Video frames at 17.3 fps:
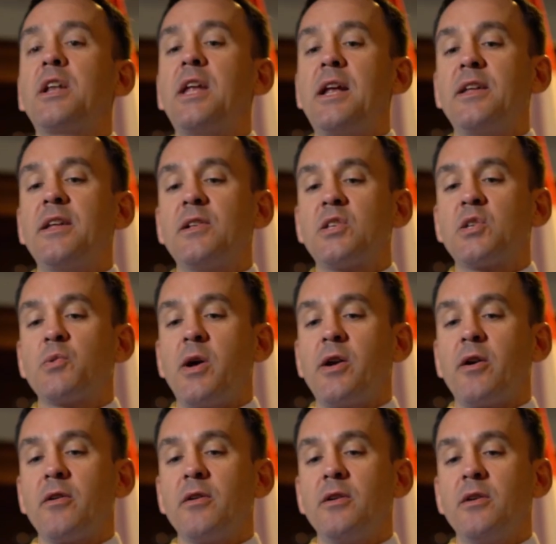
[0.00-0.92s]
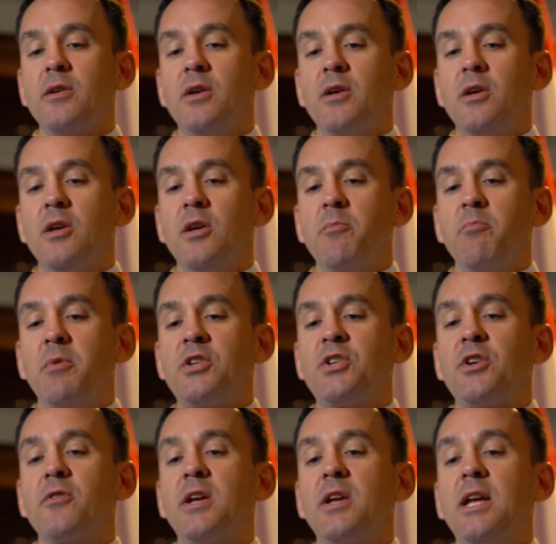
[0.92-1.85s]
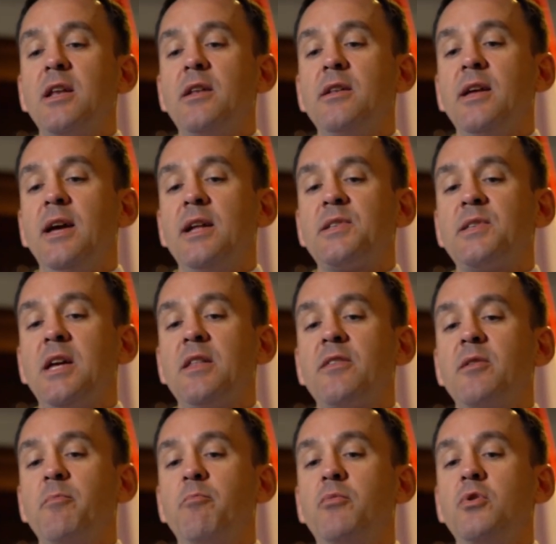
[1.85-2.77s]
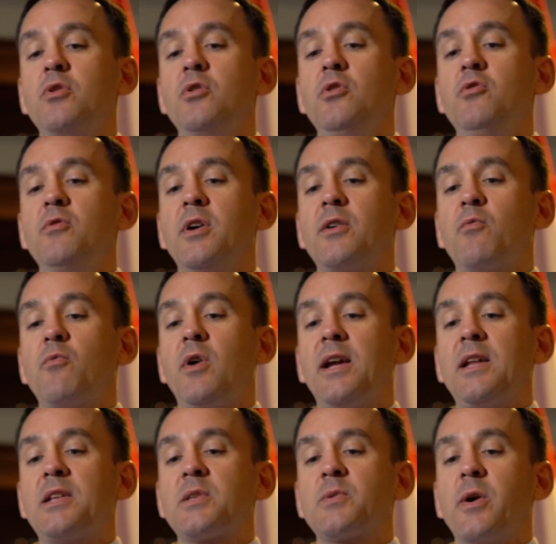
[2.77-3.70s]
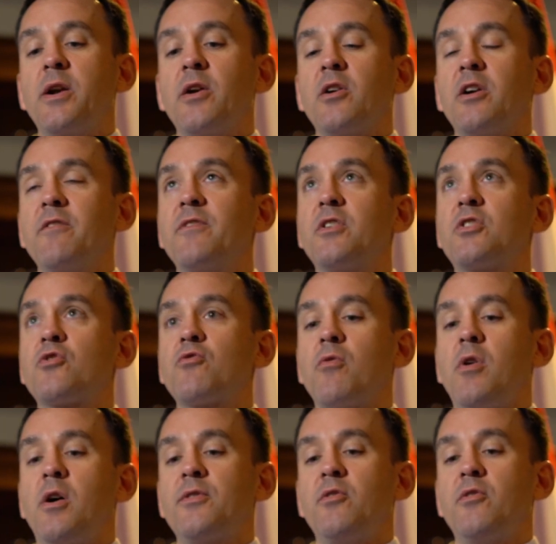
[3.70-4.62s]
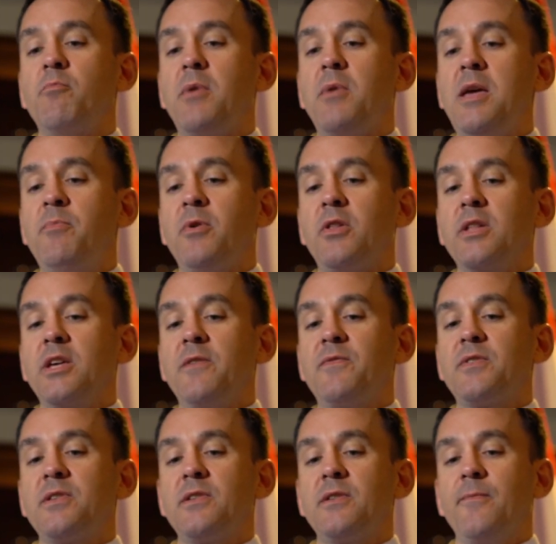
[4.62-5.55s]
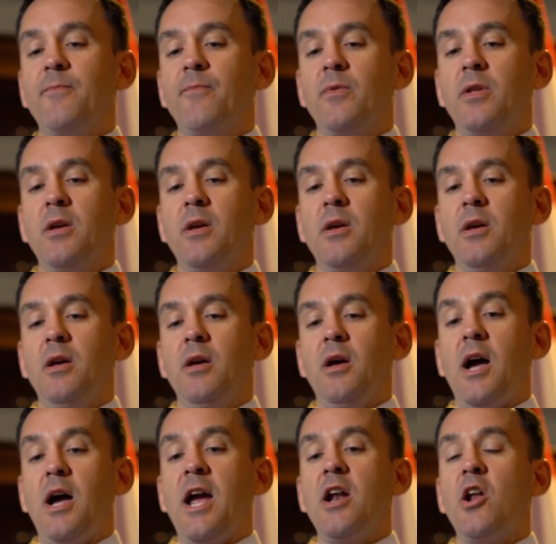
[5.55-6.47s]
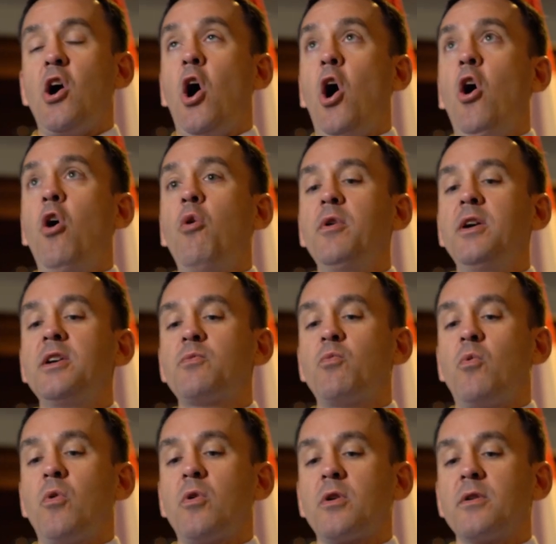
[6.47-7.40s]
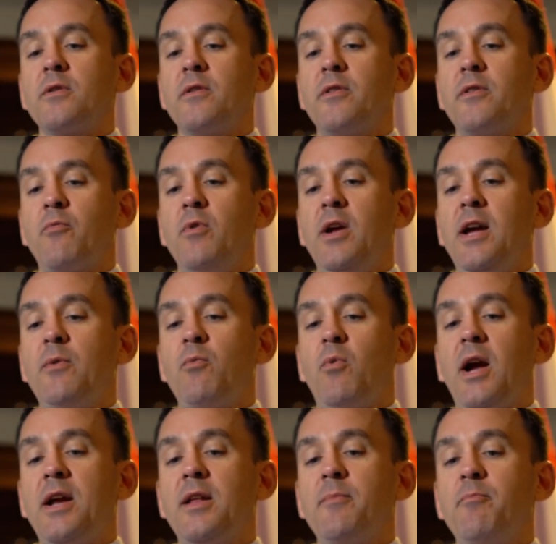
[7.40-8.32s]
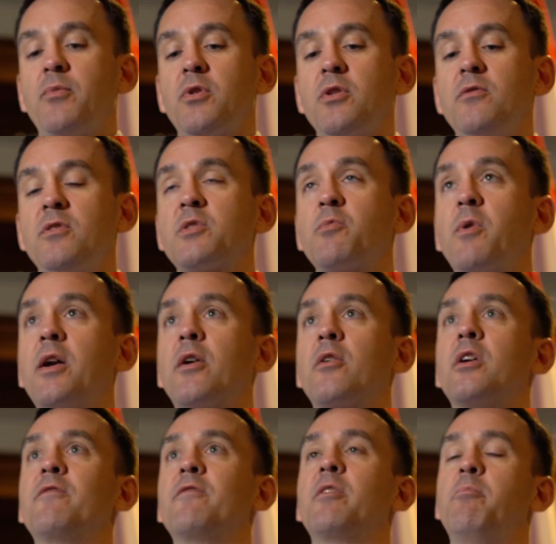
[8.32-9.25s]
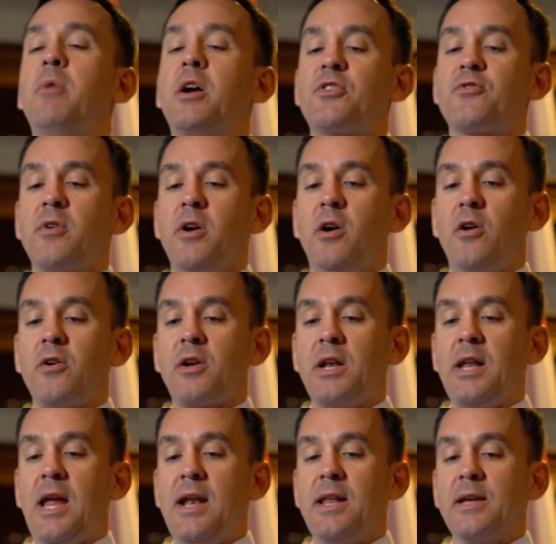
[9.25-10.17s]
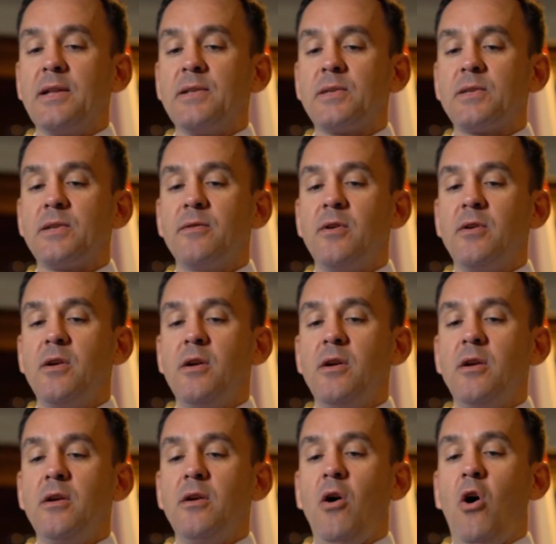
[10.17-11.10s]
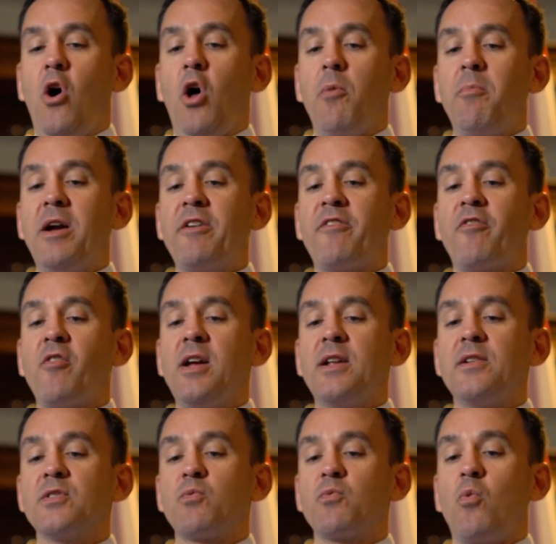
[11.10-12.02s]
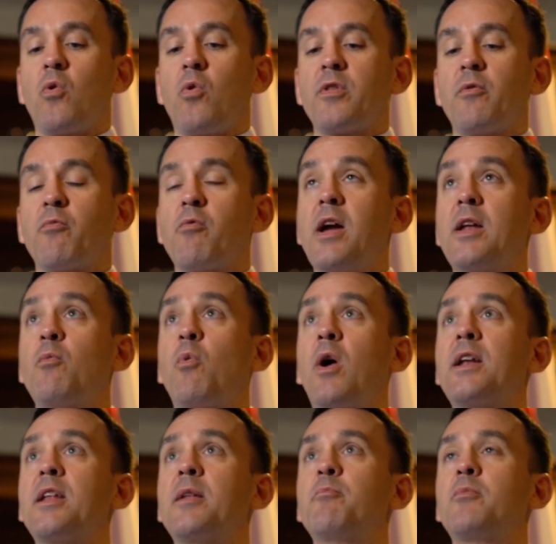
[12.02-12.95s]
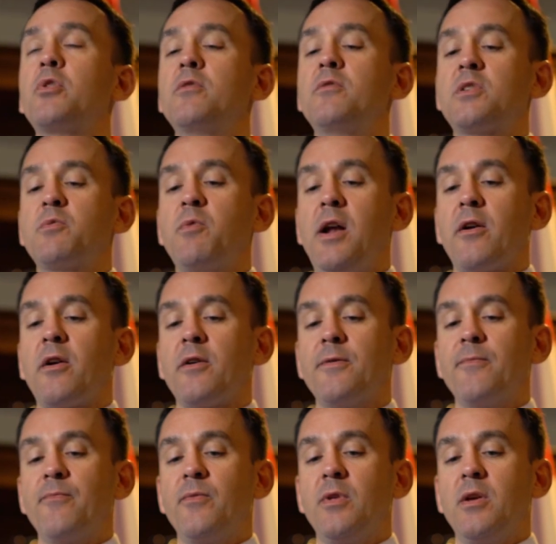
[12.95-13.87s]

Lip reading: Canadiens sweater, Mr. Eaton had sent the blue and white sweater of the Toronto Maple Leafs. I had always worn the red, white, and blue sweater of the Montreal Canadiens. All my friends wore the red, white, and blue sweater.